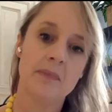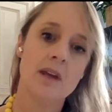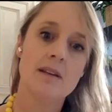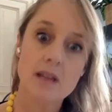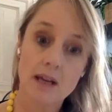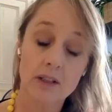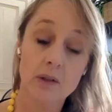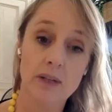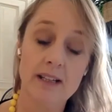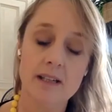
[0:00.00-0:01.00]
cyclical
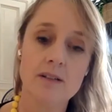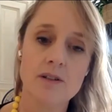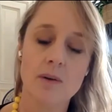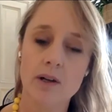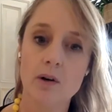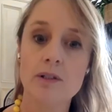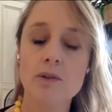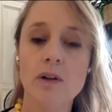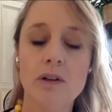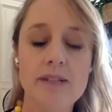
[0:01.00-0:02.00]
eating. So I go into
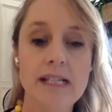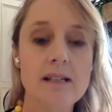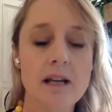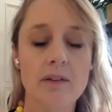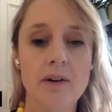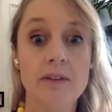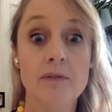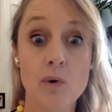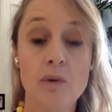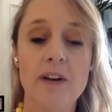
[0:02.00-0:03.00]
a lot of detail around the
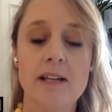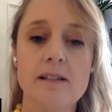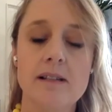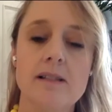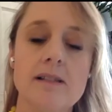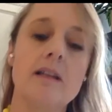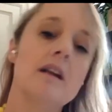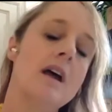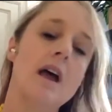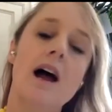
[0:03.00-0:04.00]
four phases and
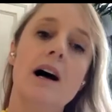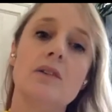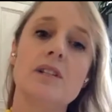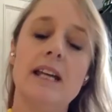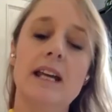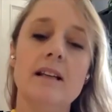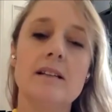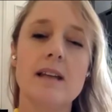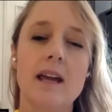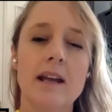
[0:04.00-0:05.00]
how to
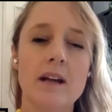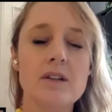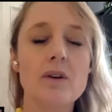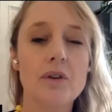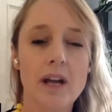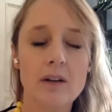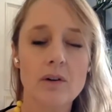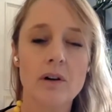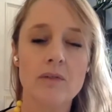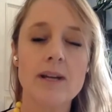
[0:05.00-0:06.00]
eat and how to create
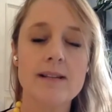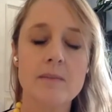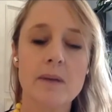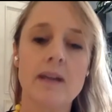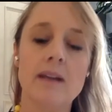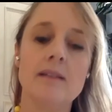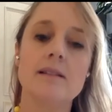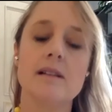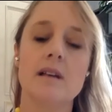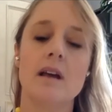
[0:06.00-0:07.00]
your own
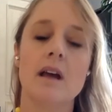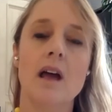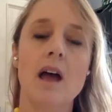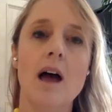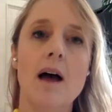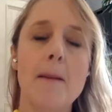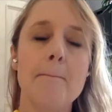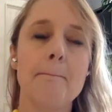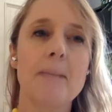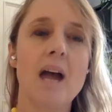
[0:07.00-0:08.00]
recipes.
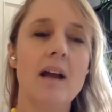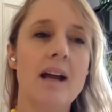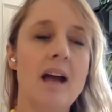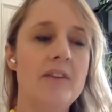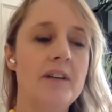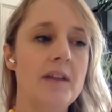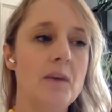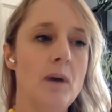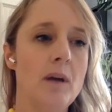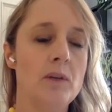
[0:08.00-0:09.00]
And I have another
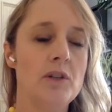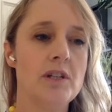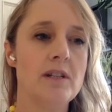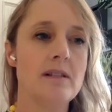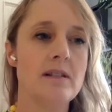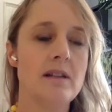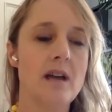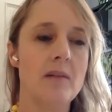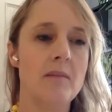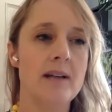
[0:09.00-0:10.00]
one which is
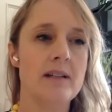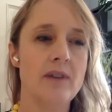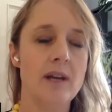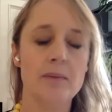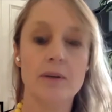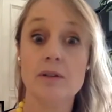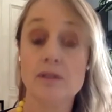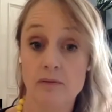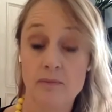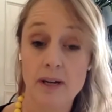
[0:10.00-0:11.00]
I developed because
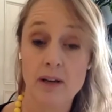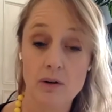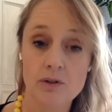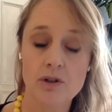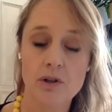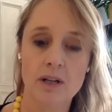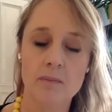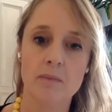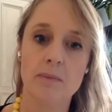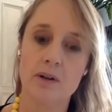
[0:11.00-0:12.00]
of my own journey,
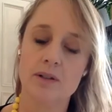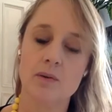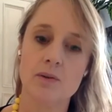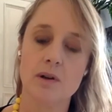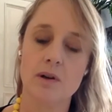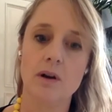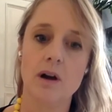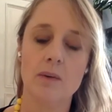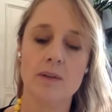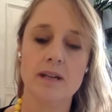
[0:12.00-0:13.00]
but because also
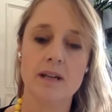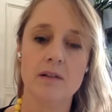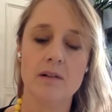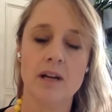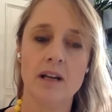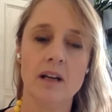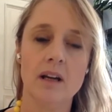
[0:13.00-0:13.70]
I was hearing